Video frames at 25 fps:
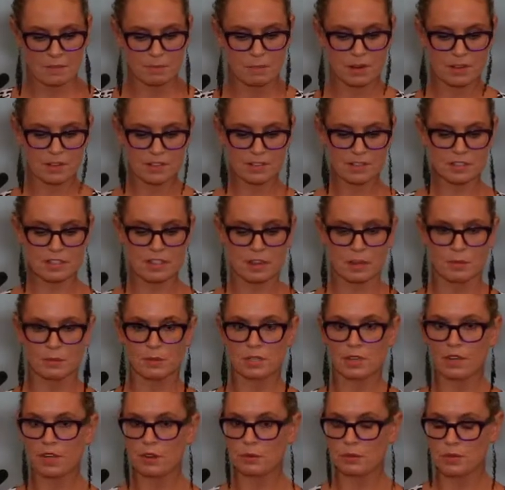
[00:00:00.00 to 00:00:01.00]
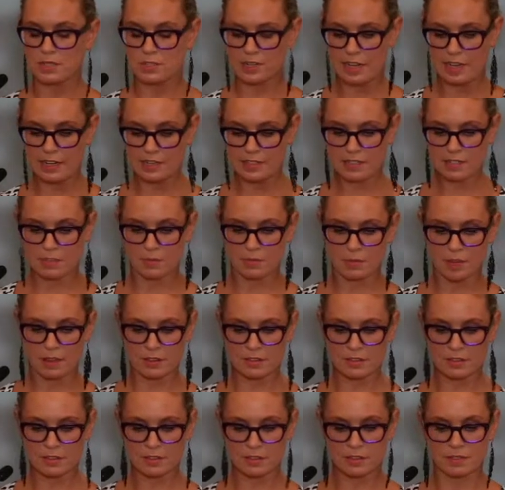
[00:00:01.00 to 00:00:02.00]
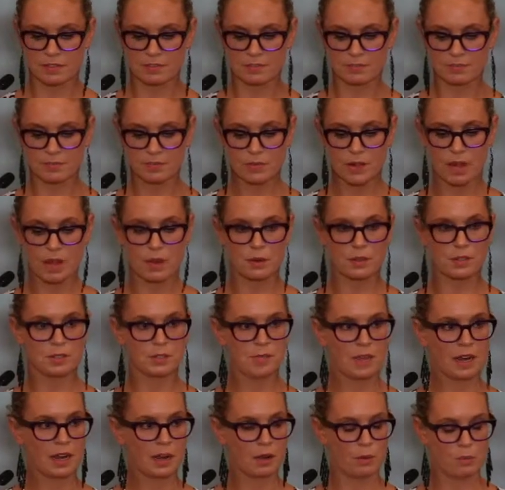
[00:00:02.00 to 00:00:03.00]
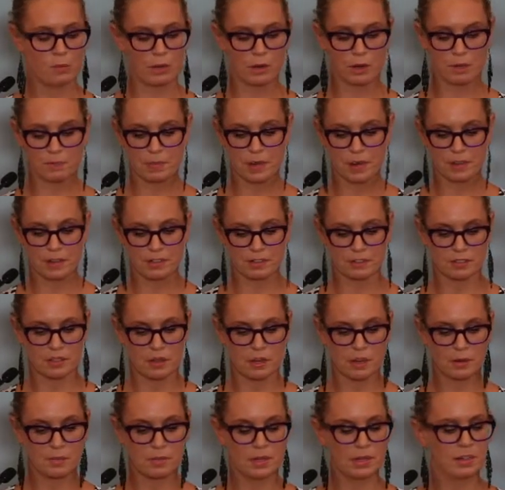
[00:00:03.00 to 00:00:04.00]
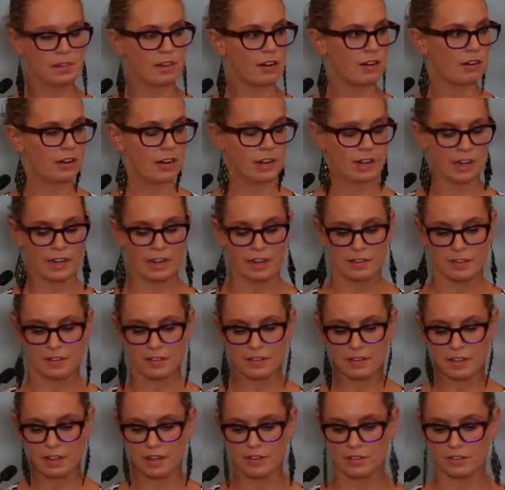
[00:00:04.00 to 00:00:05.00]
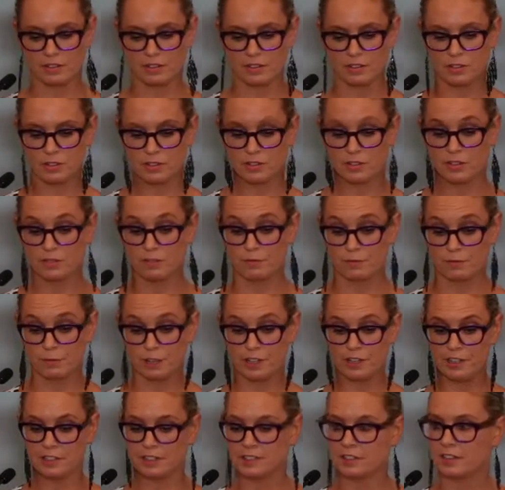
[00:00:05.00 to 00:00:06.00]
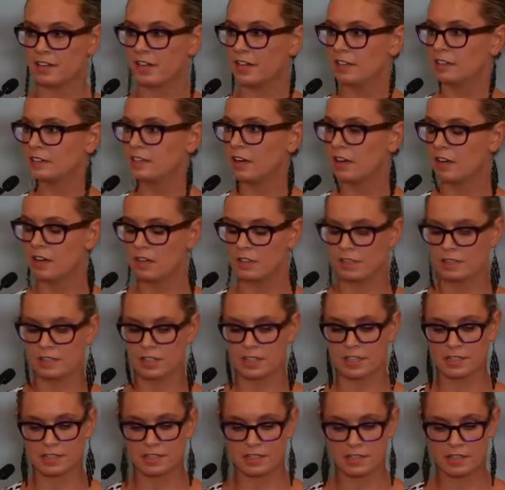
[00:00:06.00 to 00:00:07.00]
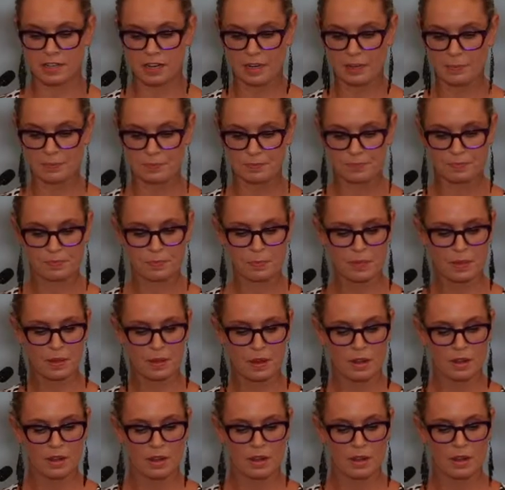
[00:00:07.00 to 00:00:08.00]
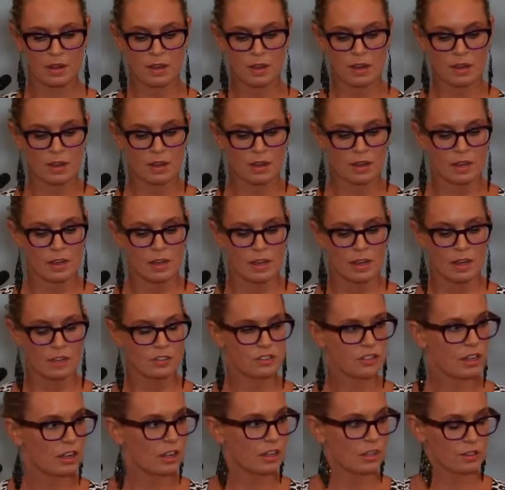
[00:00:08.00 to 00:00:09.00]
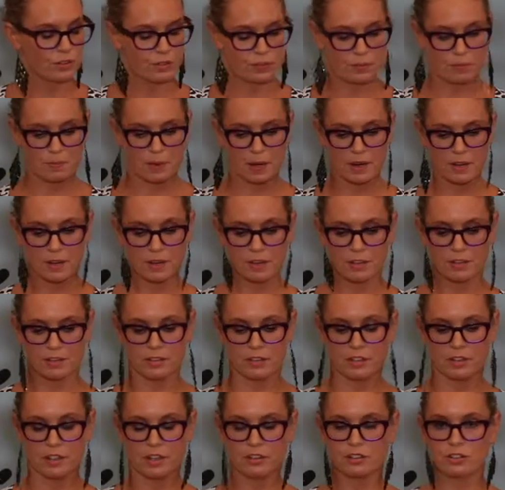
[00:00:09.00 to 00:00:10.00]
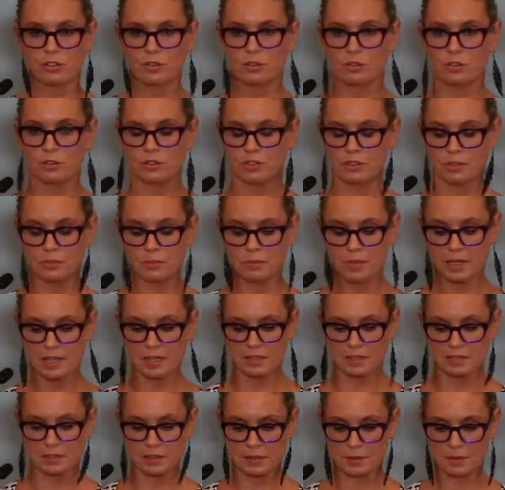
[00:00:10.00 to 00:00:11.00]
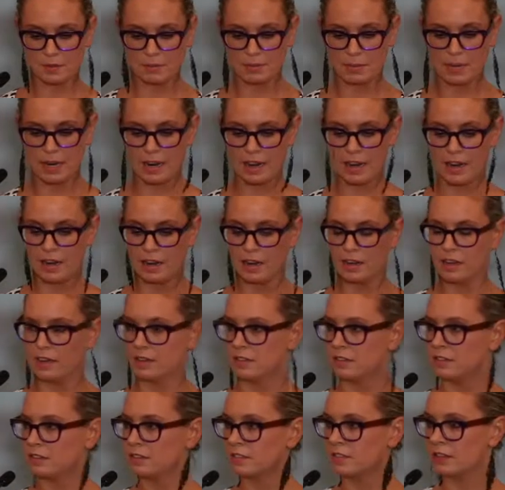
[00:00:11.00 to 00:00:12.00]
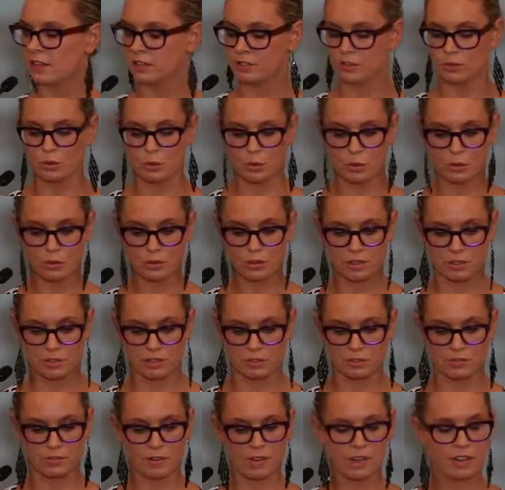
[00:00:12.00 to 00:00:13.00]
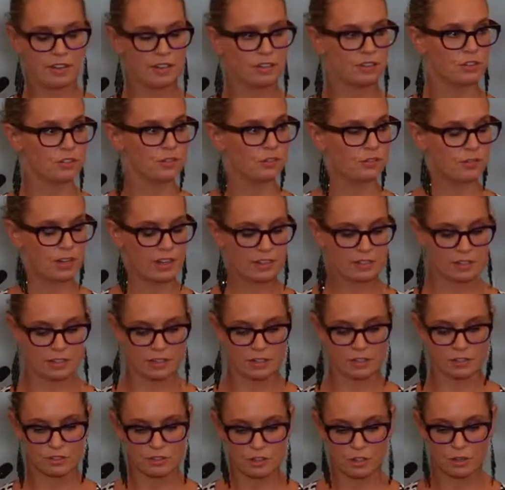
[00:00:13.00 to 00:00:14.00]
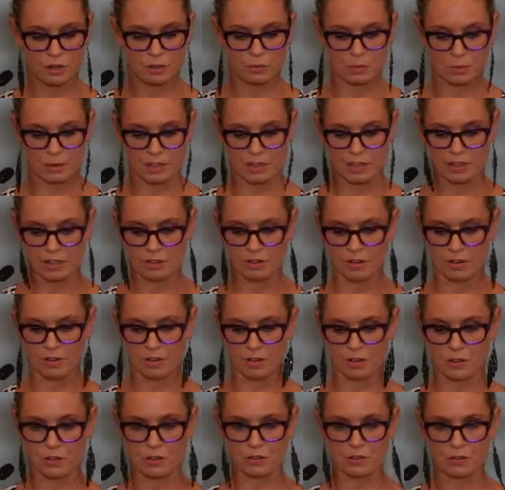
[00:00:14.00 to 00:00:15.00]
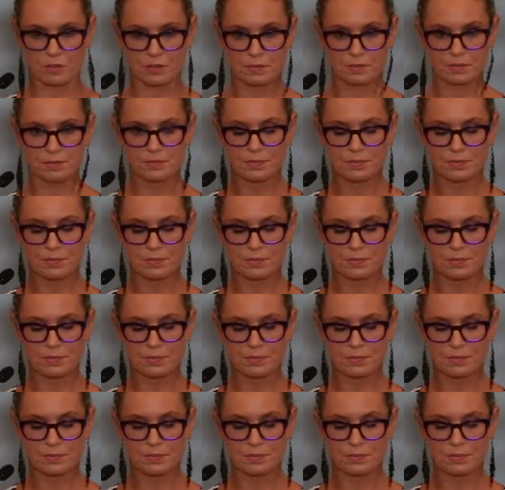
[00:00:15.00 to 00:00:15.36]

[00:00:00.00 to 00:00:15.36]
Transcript: By this time, Tyler was 18 months. I was back at work part-time, and Darian had the days free to take Tyler to Kidscape, a chance for parents and their children to meet, play, and discuss all things related to raising a child with a hearing loss.